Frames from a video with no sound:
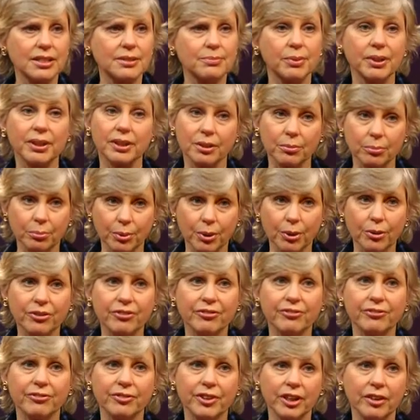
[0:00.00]
But they're both
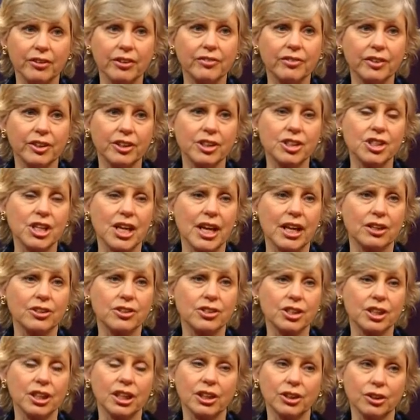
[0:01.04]
very, very
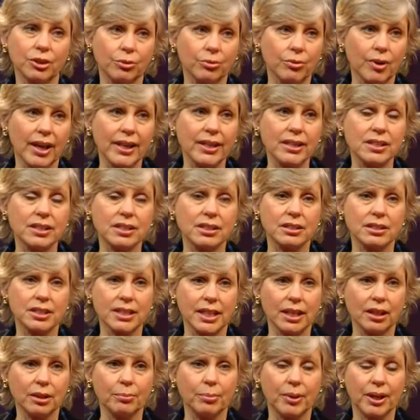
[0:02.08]
challenging, and you're right
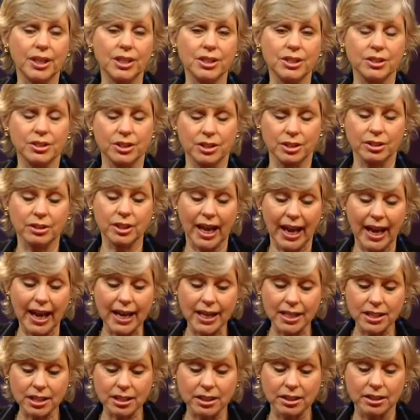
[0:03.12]
to
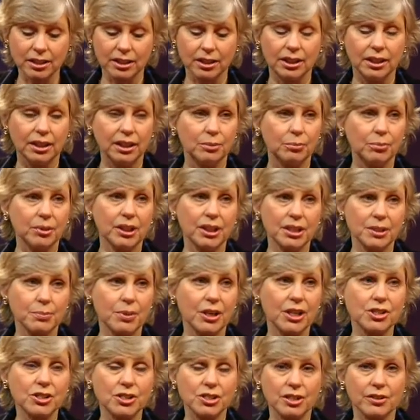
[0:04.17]
ask, because
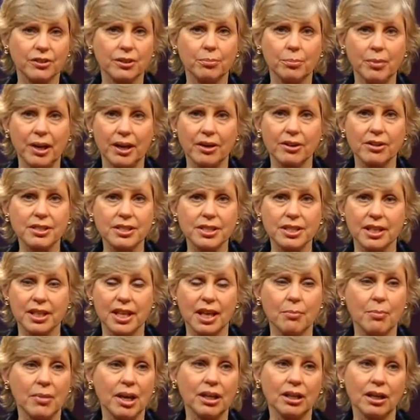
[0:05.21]
patients are embarrassed and they
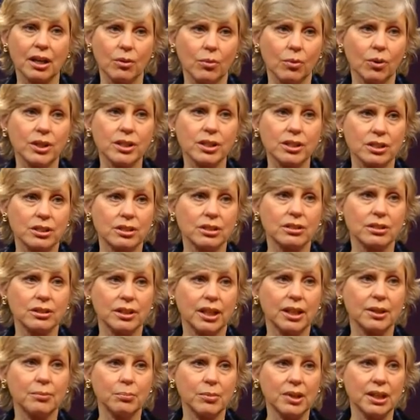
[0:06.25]
may not want to
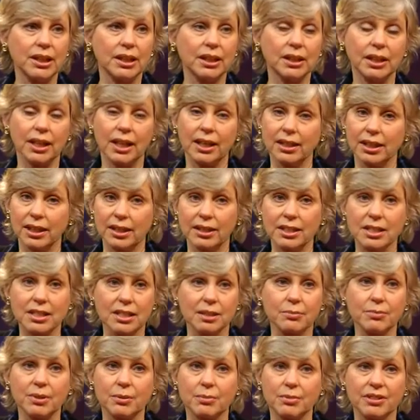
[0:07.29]
admit it, and yet these
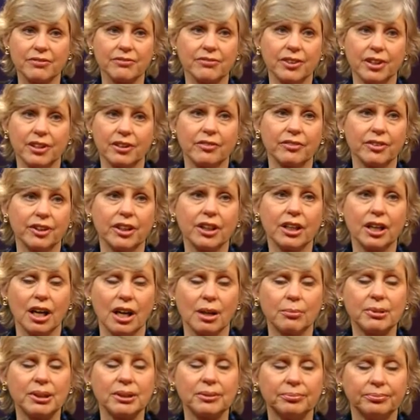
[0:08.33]
symptoms are very, very
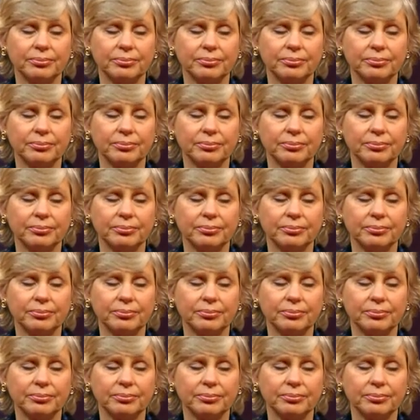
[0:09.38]
common.